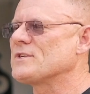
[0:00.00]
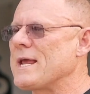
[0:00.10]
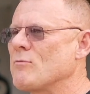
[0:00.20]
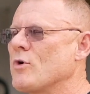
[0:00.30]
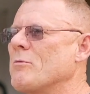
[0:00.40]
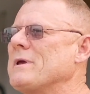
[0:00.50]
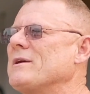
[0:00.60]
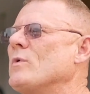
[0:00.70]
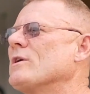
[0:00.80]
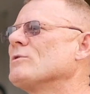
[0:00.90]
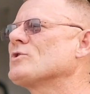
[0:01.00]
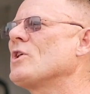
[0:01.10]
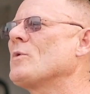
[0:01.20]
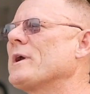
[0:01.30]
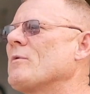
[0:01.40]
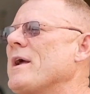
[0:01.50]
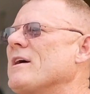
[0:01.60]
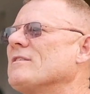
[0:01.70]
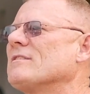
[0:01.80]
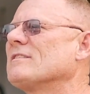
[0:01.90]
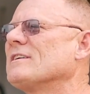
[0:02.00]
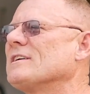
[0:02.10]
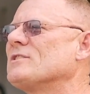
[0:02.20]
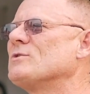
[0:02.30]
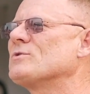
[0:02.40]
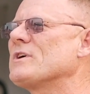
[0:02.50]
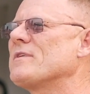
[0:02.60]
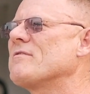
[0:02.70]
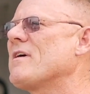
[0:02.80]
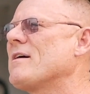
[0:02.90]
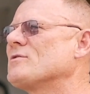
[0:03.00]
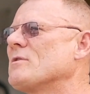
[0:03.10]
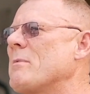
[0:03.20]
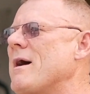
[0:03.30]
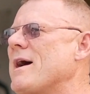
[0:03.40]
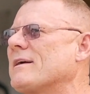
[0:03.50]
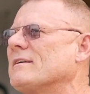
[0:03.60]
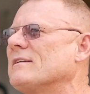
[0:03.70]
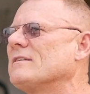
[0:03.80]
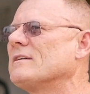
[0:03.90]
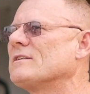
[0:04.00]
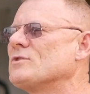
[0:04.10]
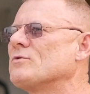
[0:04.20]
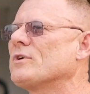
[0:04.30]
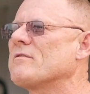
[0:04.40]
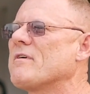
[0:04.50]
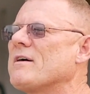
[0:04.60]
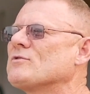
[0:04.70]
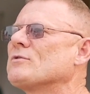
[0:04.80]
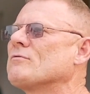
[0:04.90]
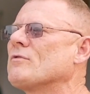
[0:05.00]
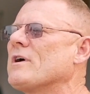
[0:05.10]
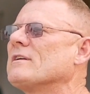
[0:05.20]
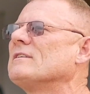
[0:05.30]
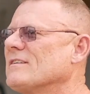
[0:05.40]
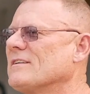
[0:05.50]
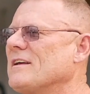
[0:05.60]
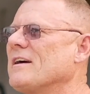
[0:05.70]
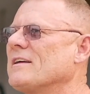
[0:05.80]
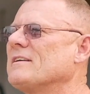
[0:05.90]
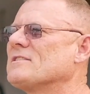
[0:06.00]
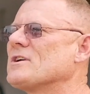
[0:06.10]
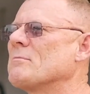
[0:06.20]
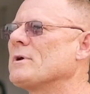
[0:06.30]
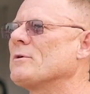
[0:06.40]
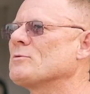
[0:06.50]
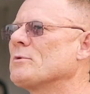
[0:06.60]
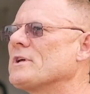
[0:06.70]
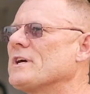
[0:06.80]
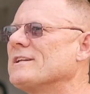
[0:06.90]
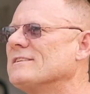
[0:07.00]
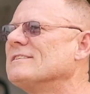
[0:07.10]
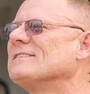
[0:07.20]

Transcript: The same Rota B wheels all the way around, 275s in the back and 235s in the front. Yeah, it gets up and goes pretty good.